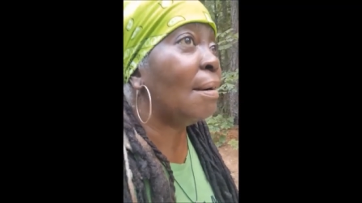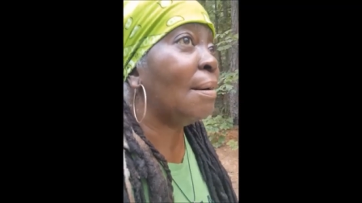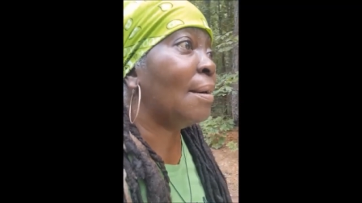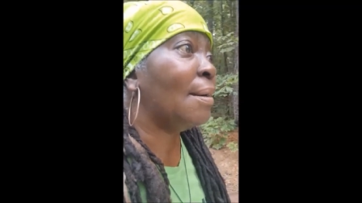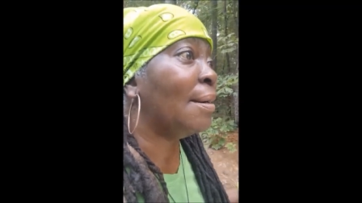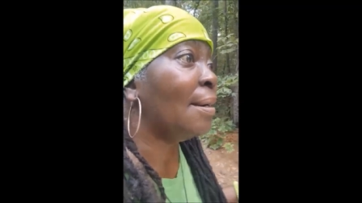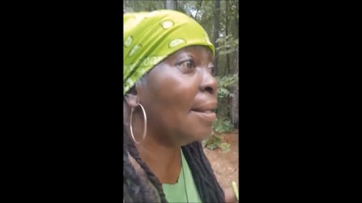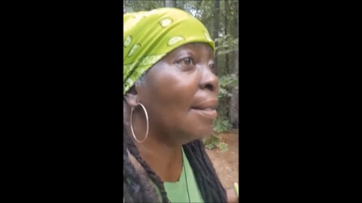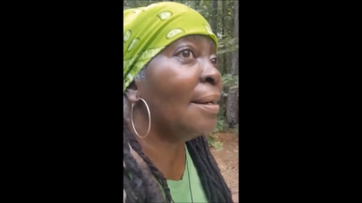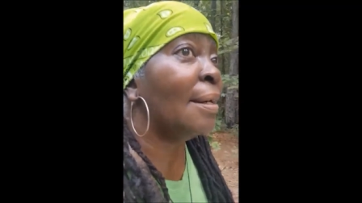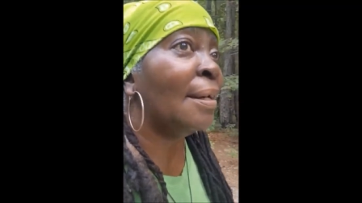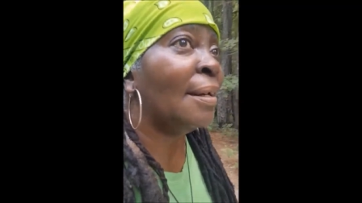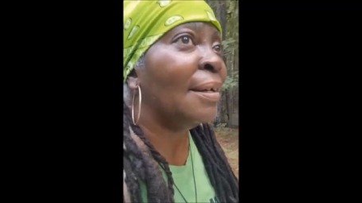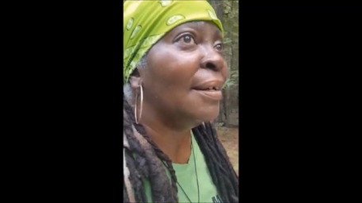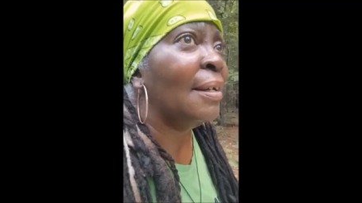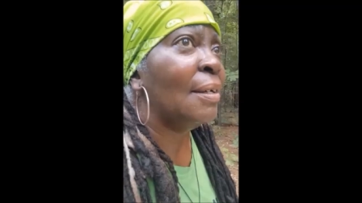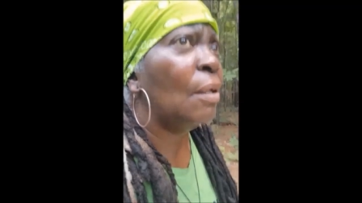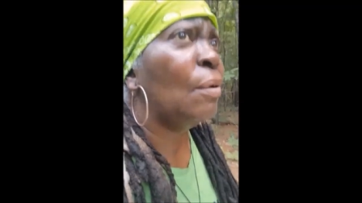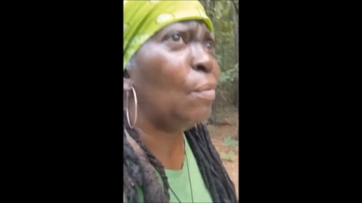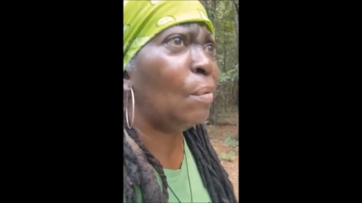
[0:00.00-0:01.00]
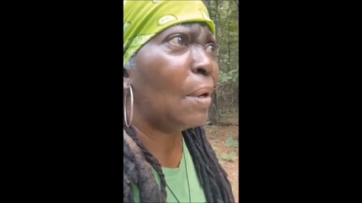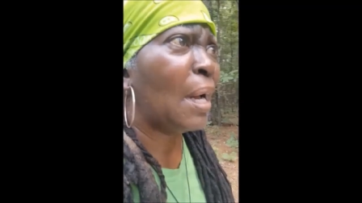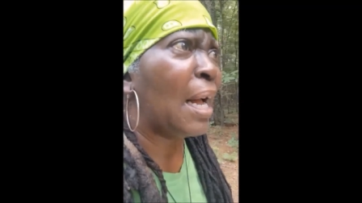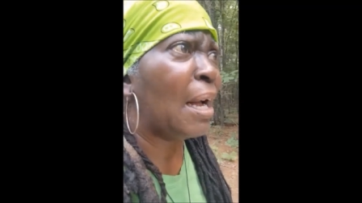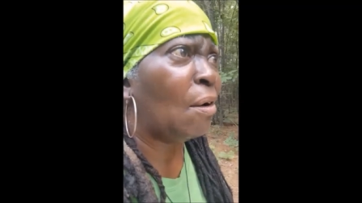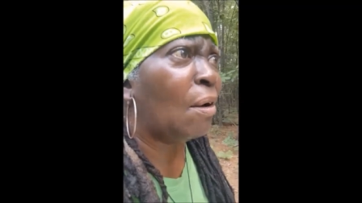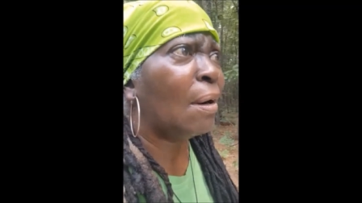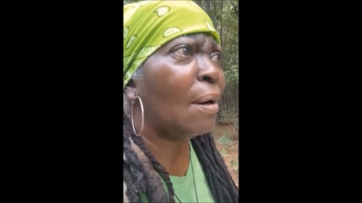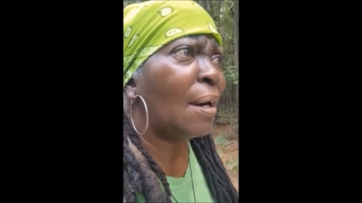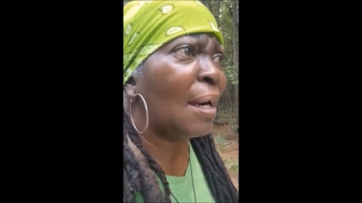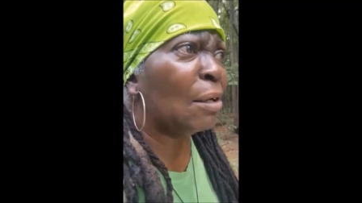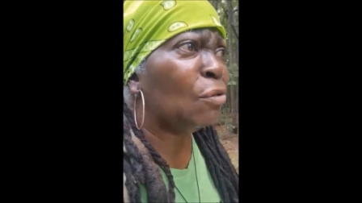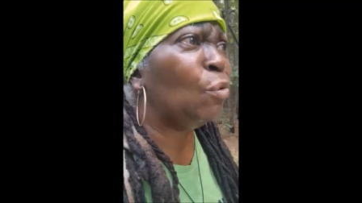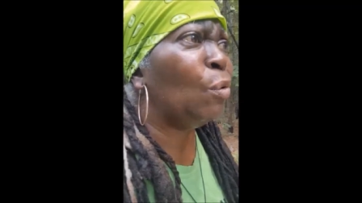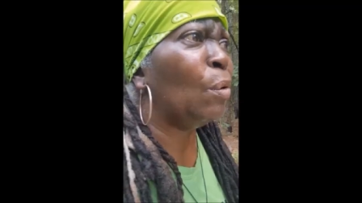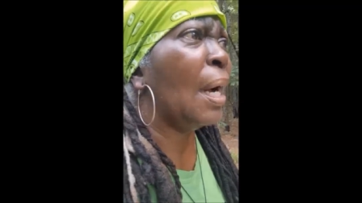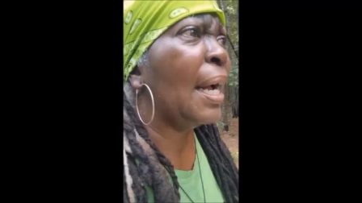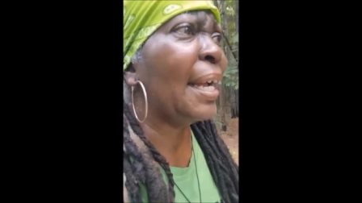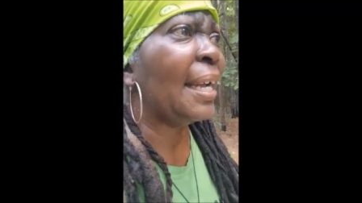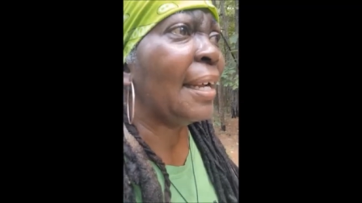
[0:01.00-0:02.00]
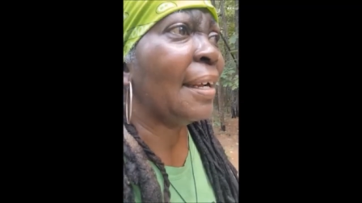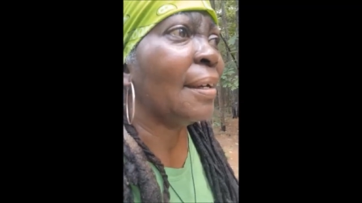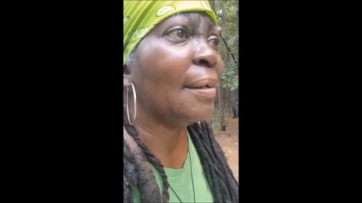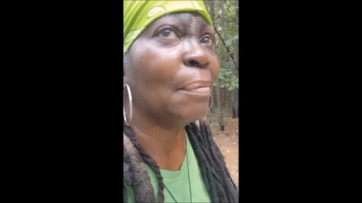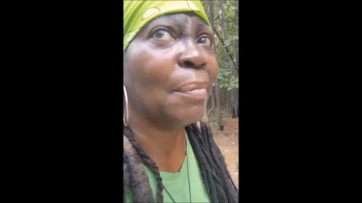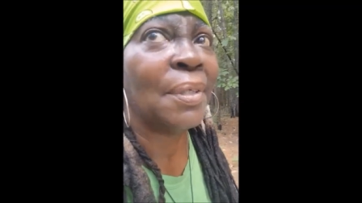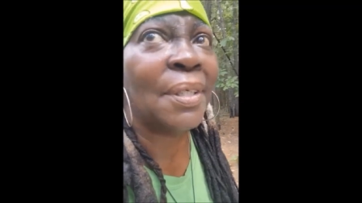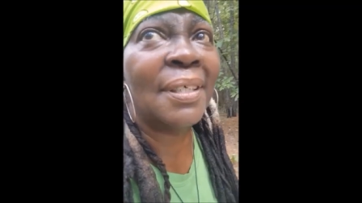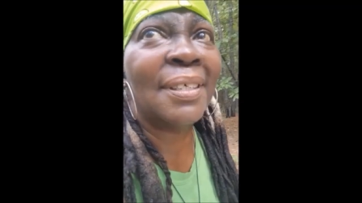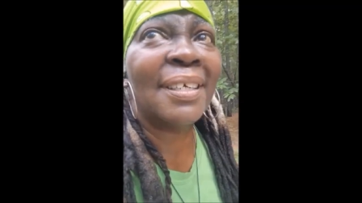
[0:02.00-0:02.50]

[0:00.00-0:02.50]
are, who I are, who I am.